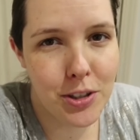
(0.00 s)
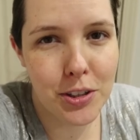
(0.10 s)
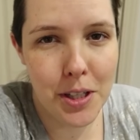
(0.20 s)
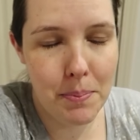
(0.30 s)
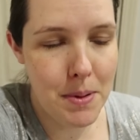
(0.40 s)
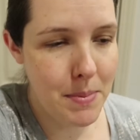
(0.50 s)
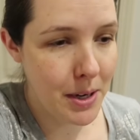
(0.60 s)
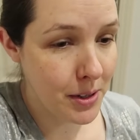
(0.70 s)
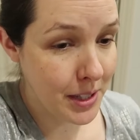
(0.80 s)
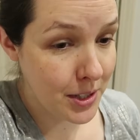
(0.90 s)
curled up in
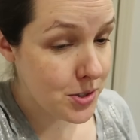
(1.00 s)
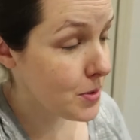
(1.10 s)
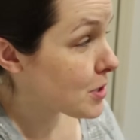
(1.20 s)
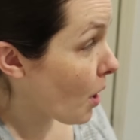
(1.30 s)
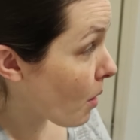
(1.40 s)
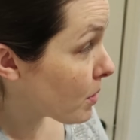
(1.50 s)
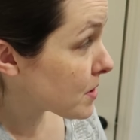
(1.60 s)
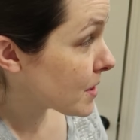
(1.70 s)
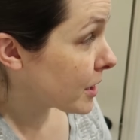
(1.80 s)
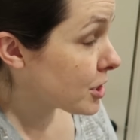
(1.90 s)
bed all day. So it's
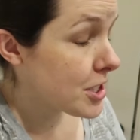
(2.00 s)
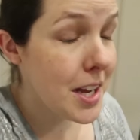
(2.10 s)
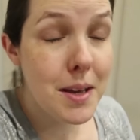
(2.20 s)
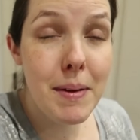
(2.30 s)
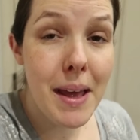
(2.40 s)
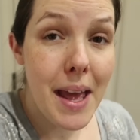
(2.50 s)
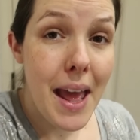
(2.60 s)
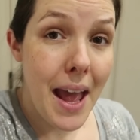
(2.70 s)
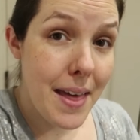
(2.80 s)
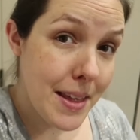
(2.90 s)
almost lunchtime,
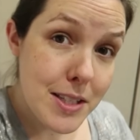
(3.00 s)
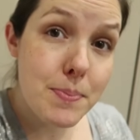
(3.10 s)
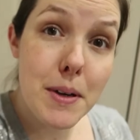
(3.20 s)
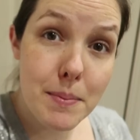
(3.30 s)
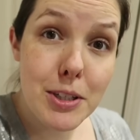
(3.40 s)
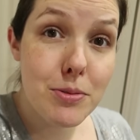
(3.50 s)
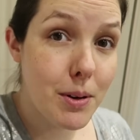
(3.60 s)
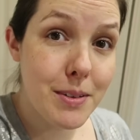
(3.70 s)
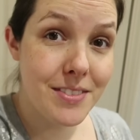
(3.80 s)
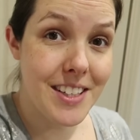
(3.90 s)
and that's pretty much
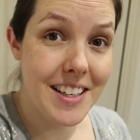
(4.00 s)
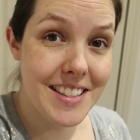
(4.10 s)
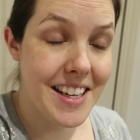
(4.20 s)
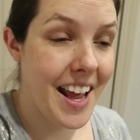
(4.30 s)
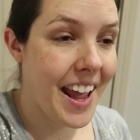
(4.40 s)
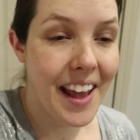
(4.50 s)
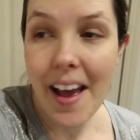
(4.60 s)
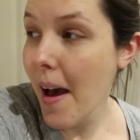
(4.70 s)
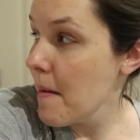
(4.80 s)
what we've done today.